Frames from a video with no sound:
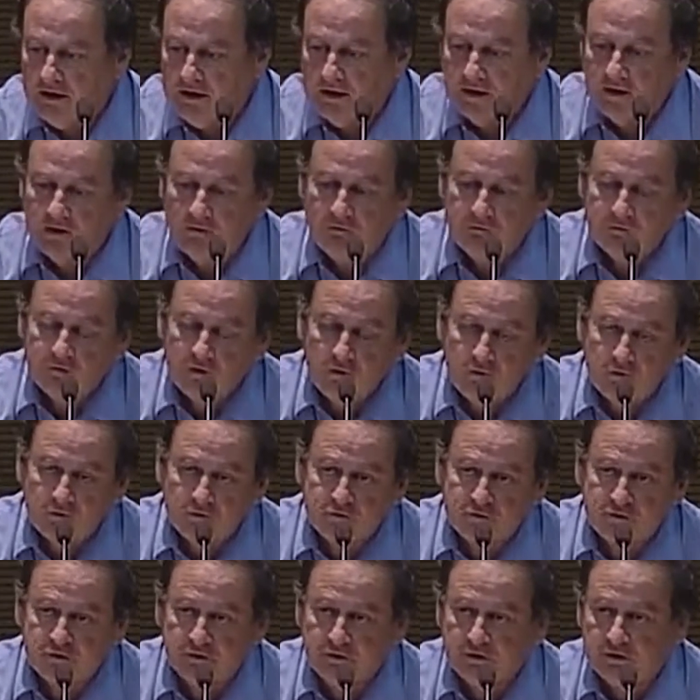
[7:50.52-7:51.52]
Of
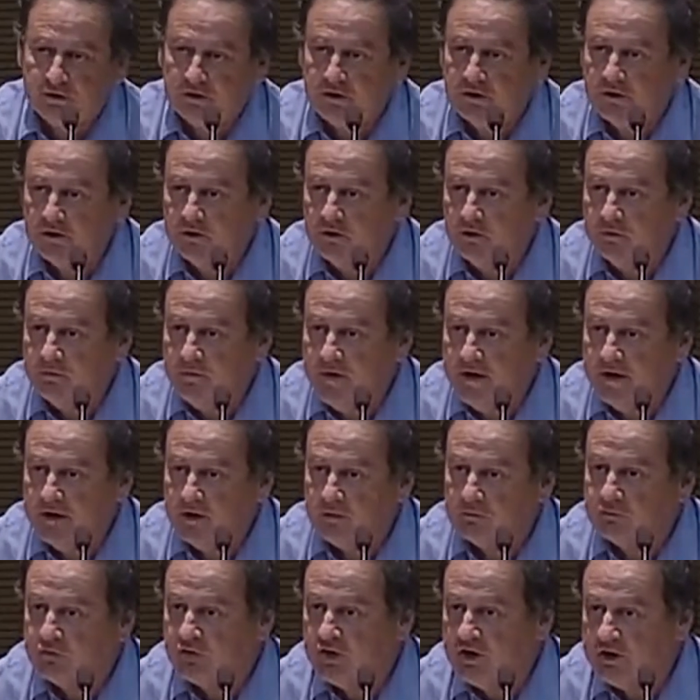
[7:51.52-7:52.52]
course, you may
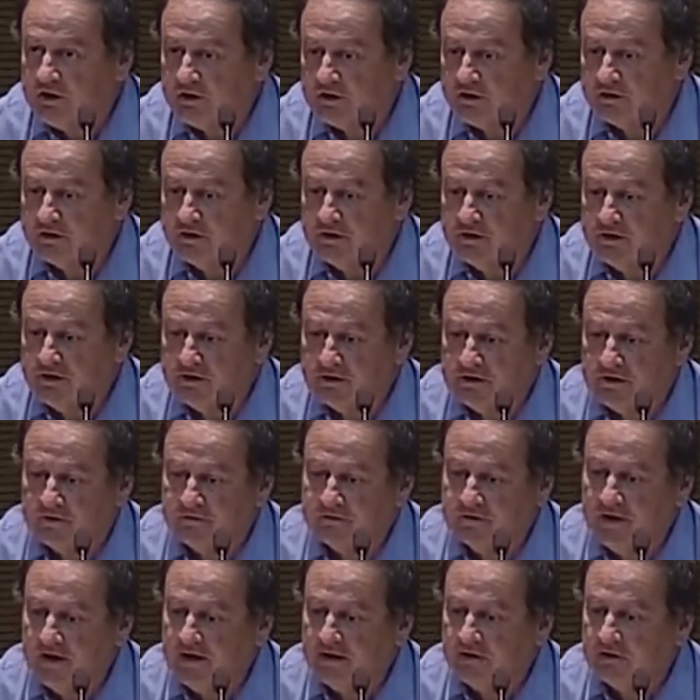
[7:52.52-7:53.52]
object that
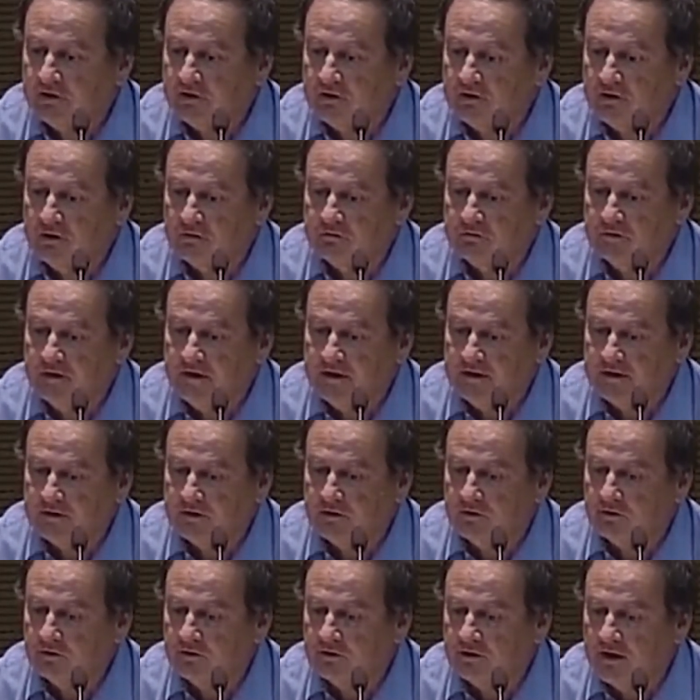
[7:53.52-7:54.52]
I've done all of
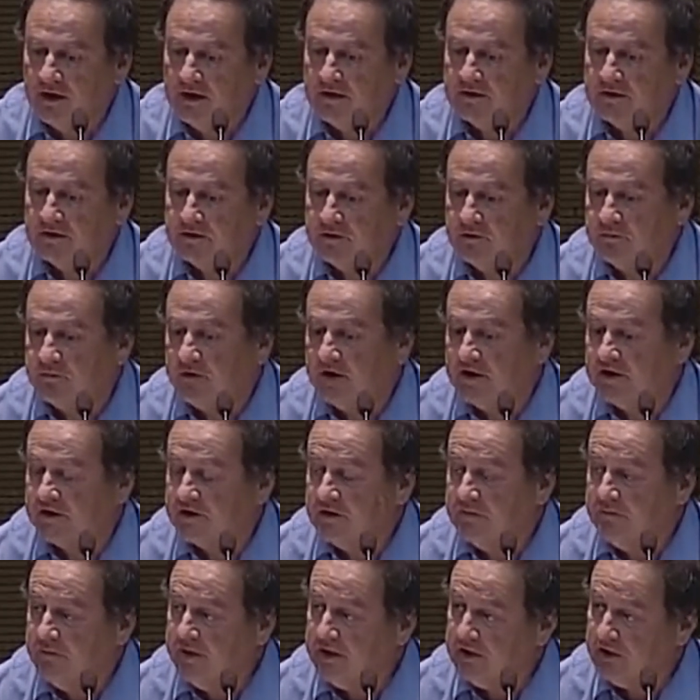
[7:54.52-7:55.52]
that under the
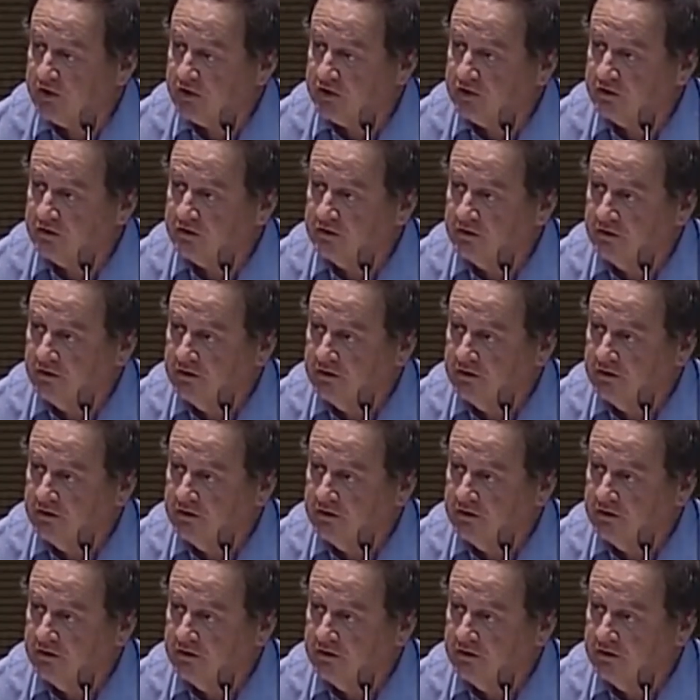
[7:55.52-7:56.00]
pricing measure,